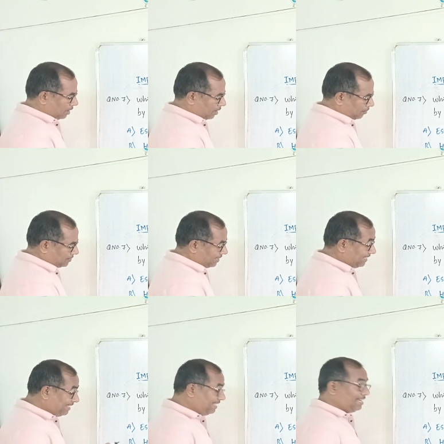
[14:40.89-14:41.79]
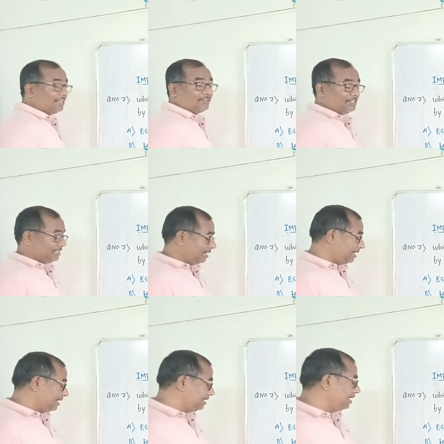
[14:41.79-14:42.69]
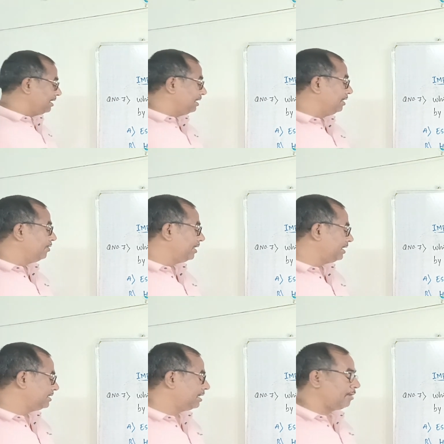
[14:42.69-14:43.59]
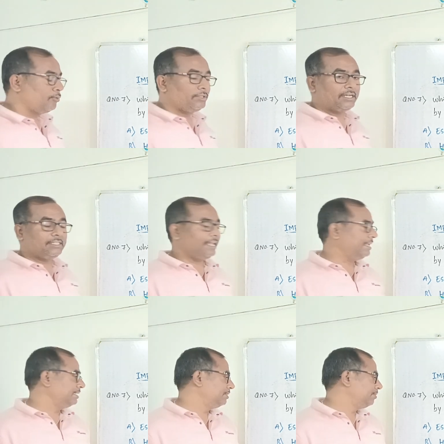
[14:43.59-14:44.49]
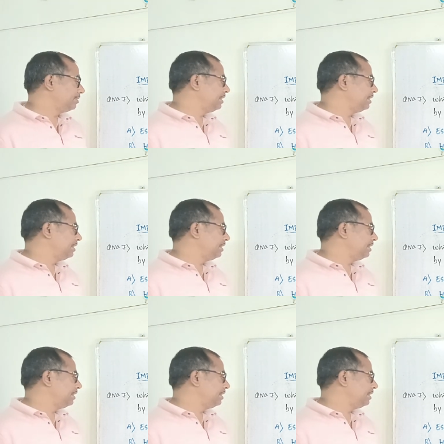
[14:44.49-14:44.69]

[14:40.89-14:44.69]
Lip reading: And option E also is there, that is a luteinizing hormone, that is LH.